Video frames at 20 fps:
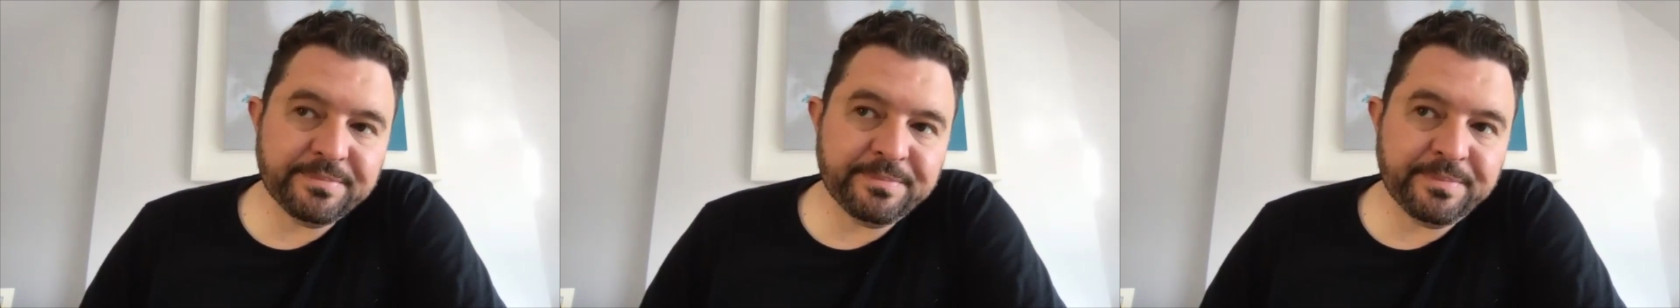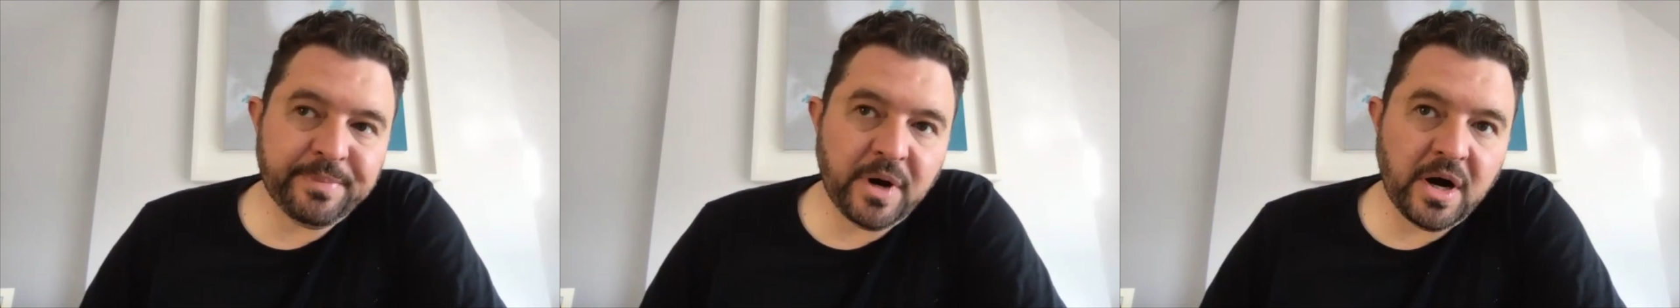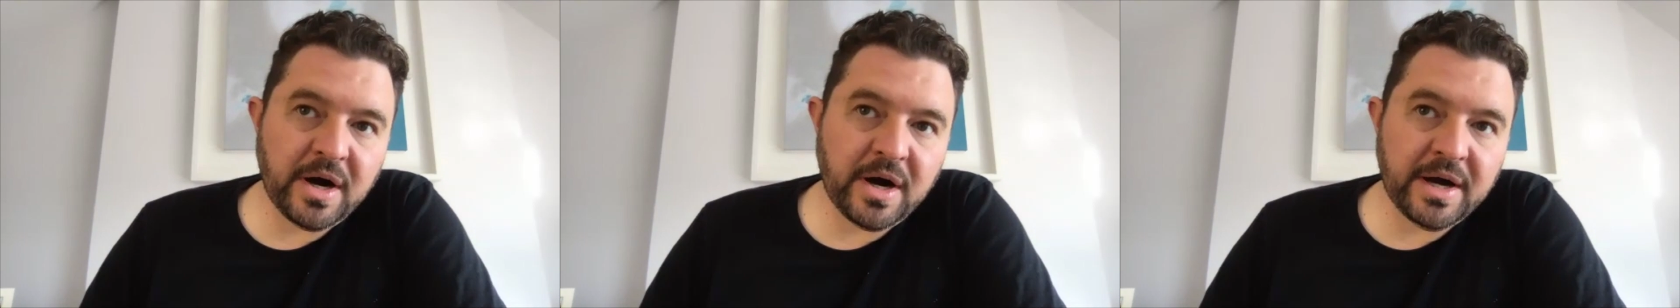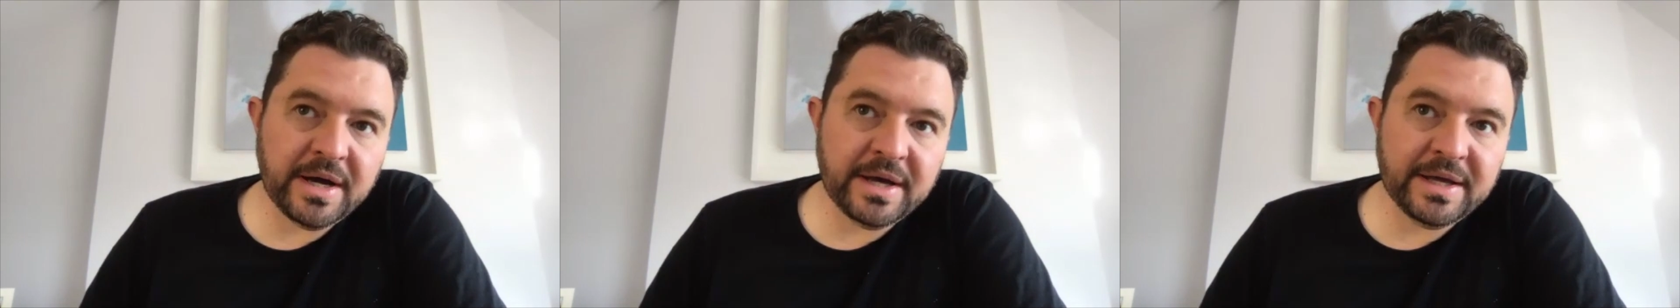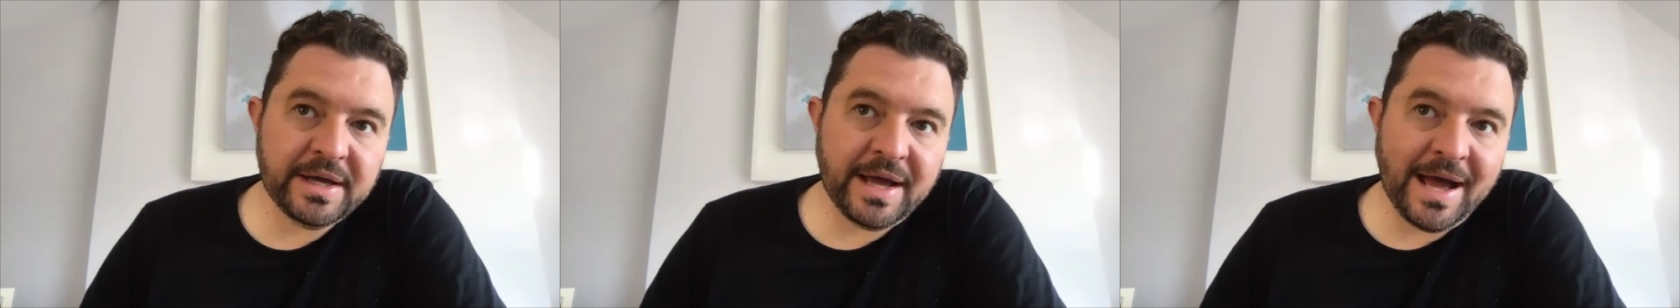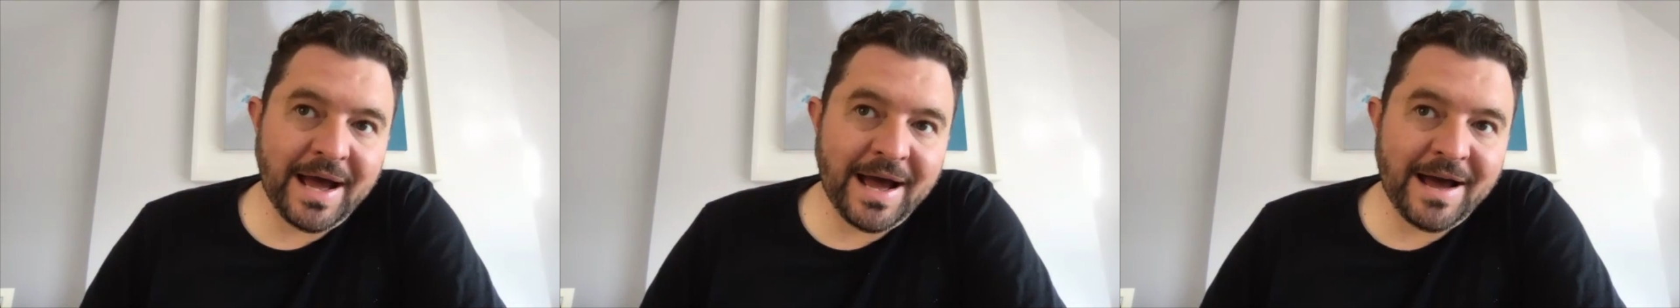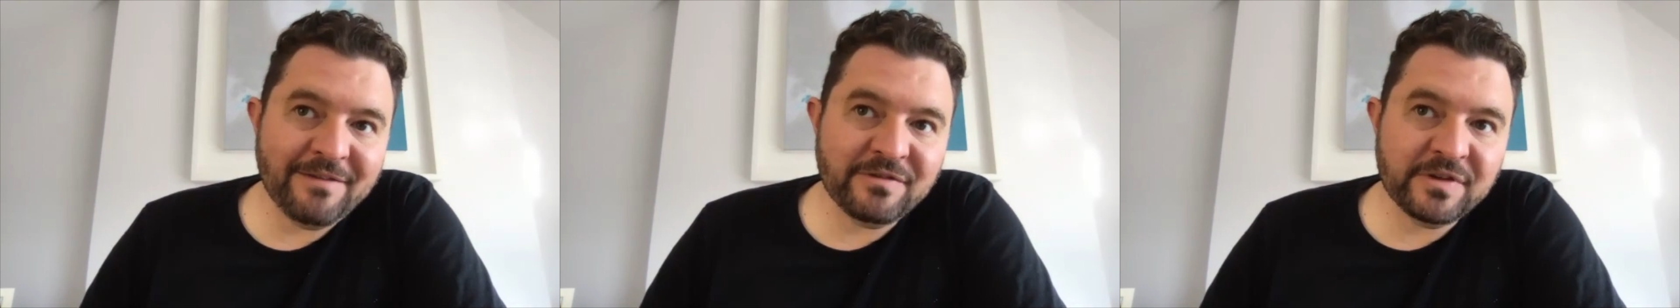by
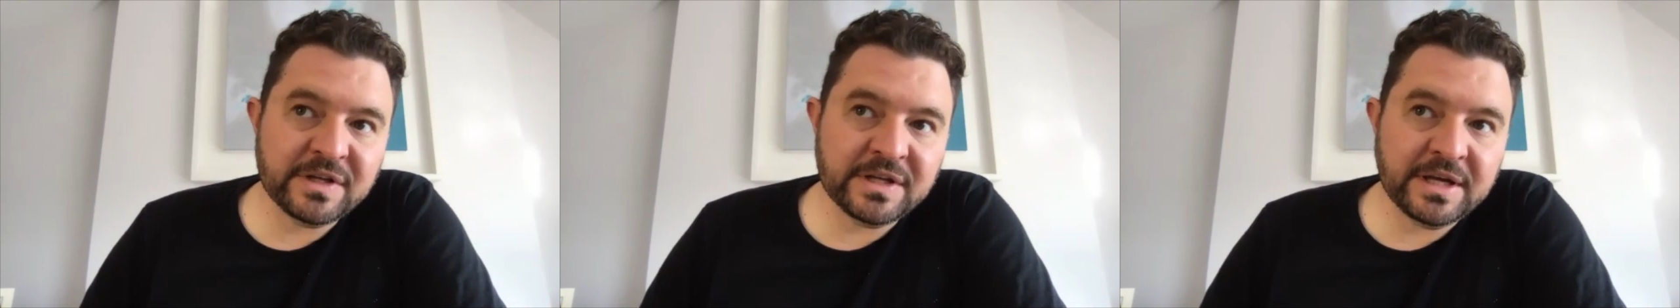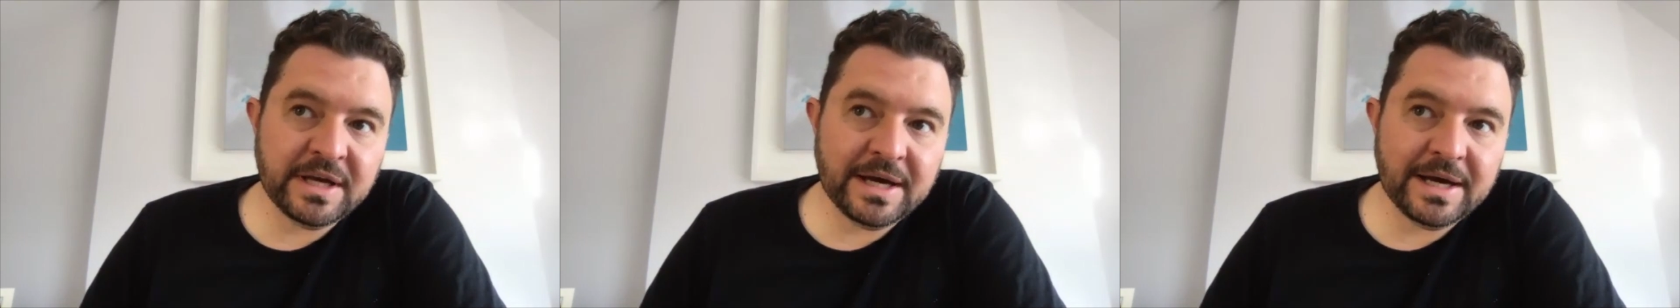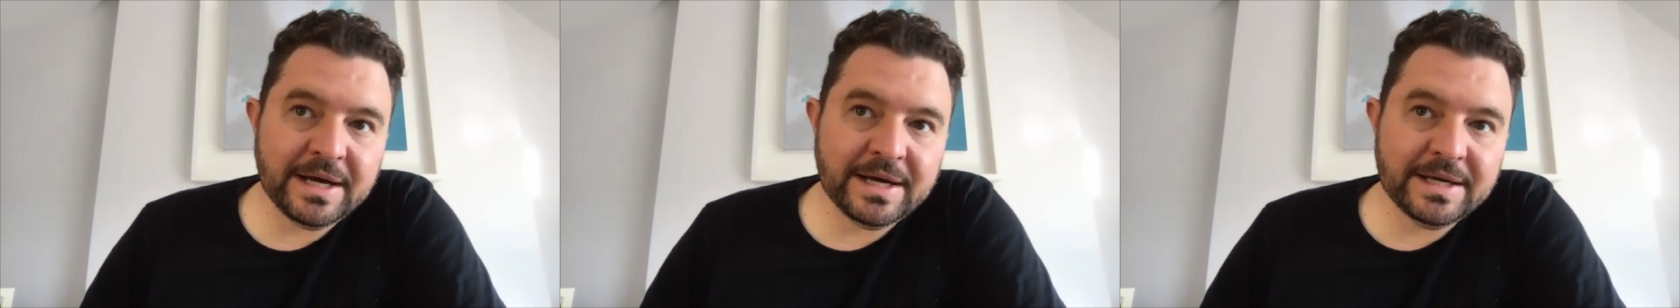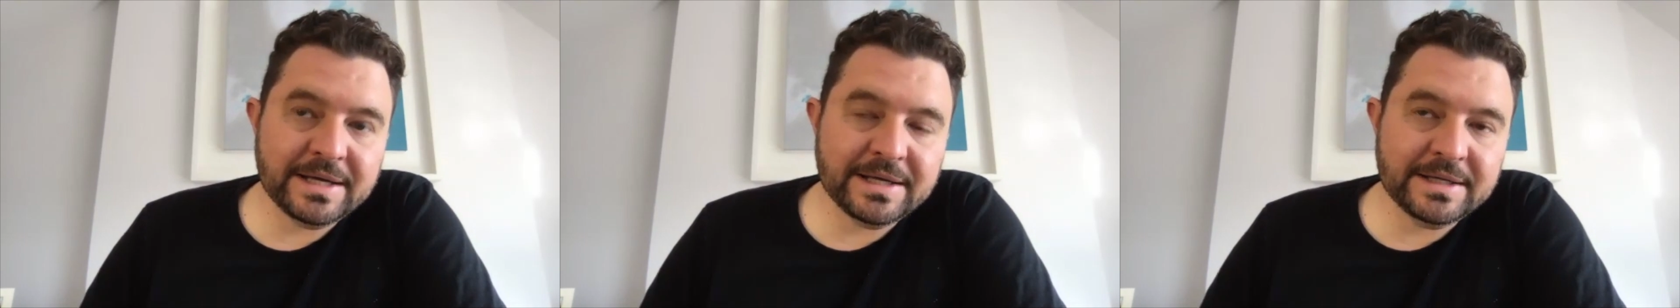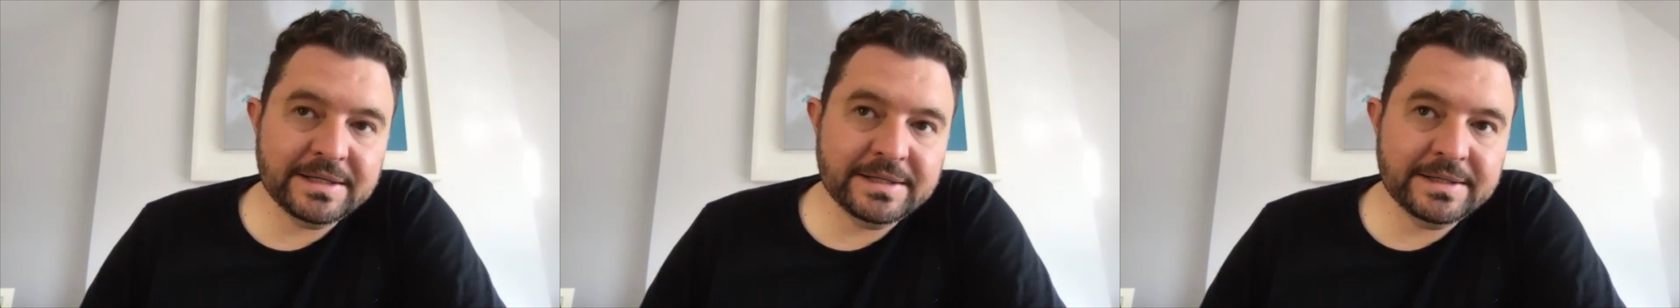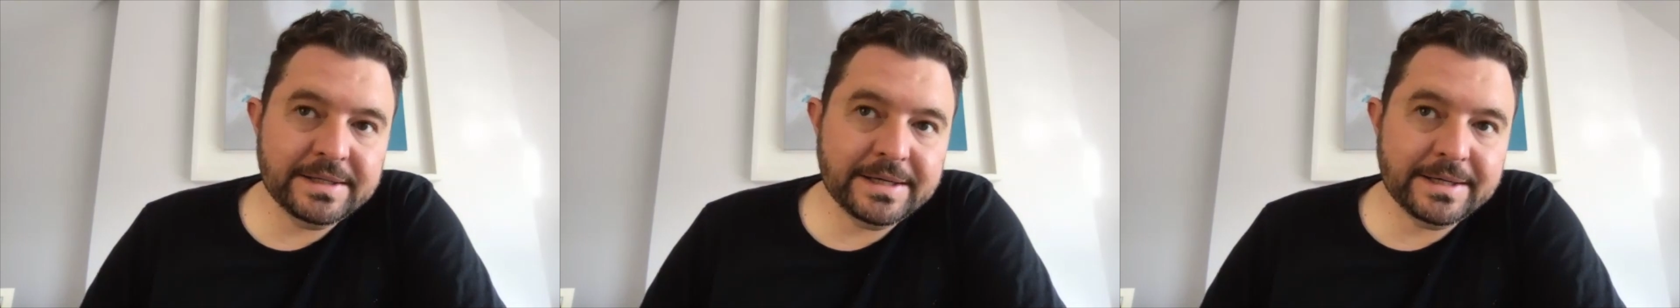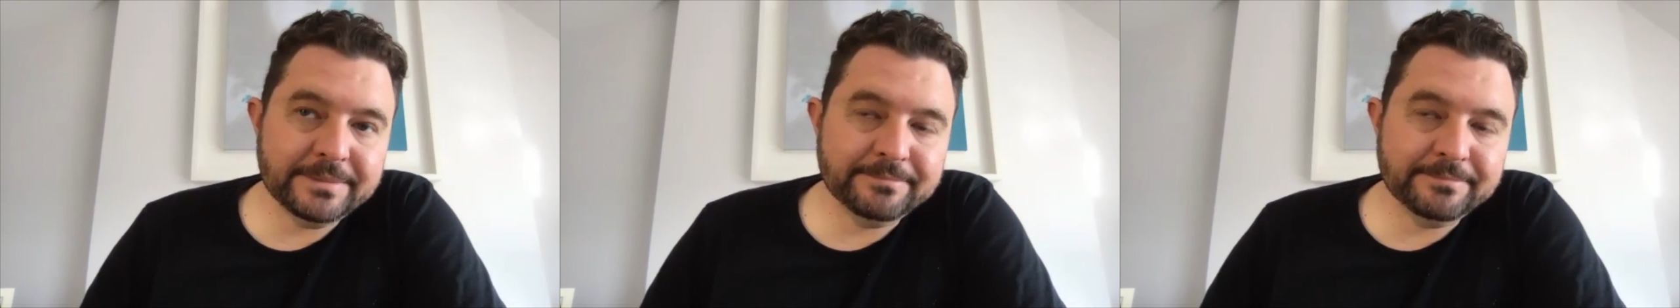having a